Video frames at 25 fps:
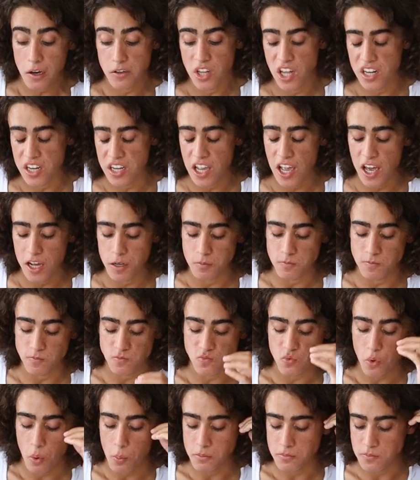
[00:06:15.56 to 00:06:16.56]
Then again,
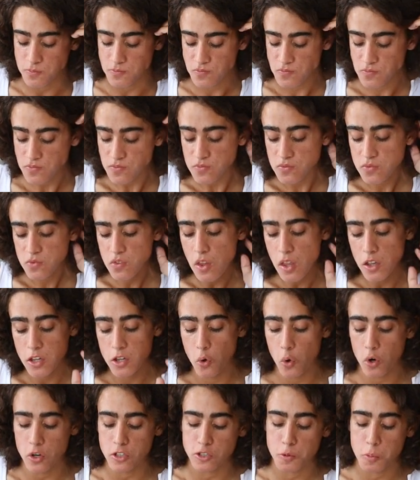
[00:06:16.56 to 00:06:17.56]

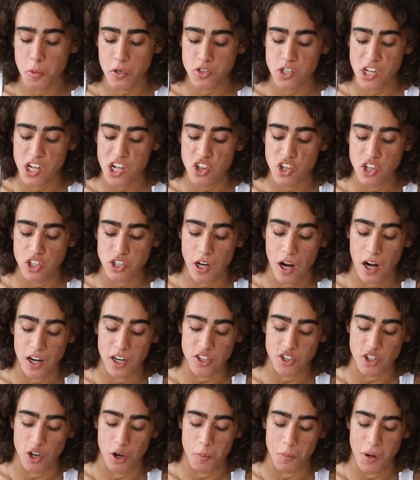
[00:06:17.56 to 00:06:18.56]
you aren't supposed to eat this
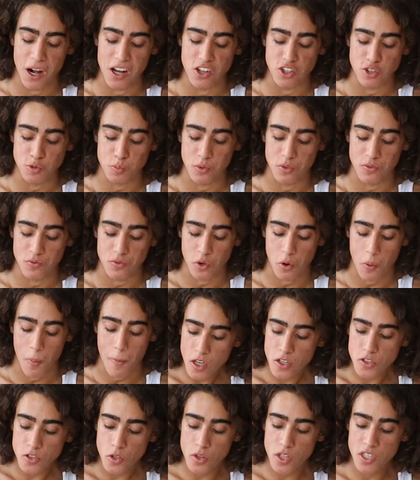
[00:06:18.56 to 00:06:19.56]
on its own by the spoonful.
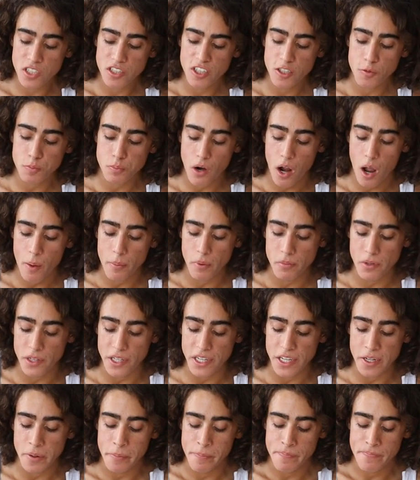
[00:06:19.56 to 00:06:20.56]
So this is
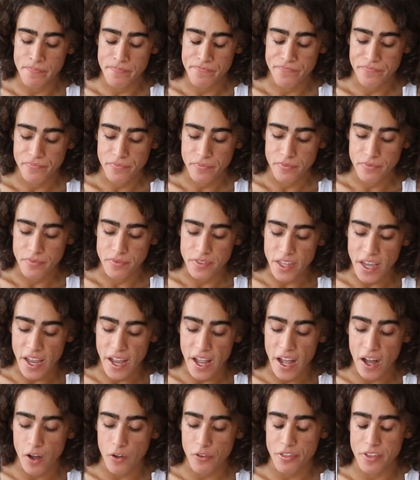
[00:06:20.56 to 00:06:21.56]
probably the
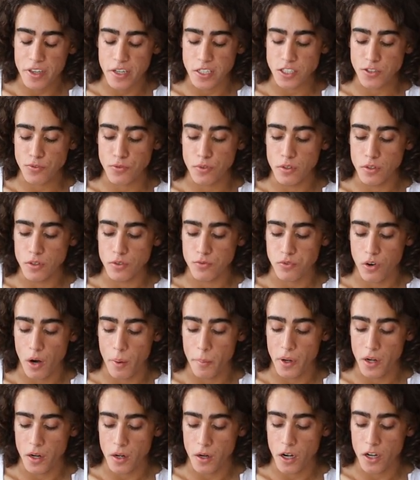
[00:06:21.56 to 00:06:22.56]
healthiest food
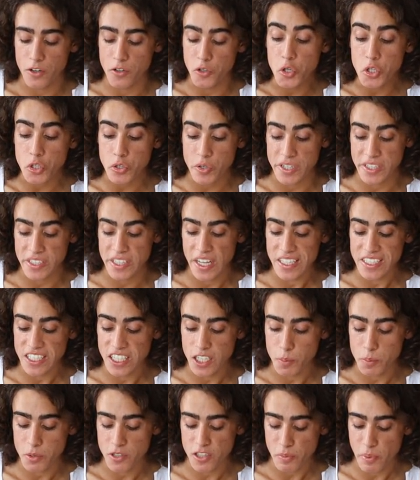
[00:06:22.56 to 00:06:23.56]
from a nutrient
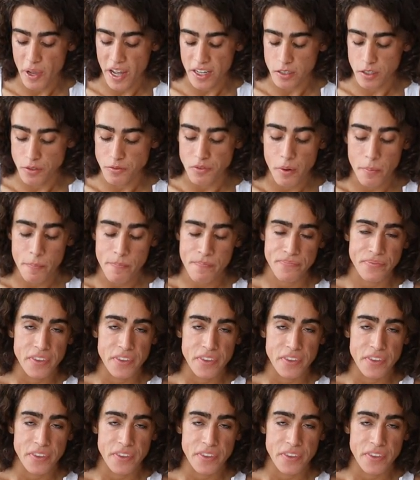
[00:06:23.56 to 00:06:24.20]
density perspective.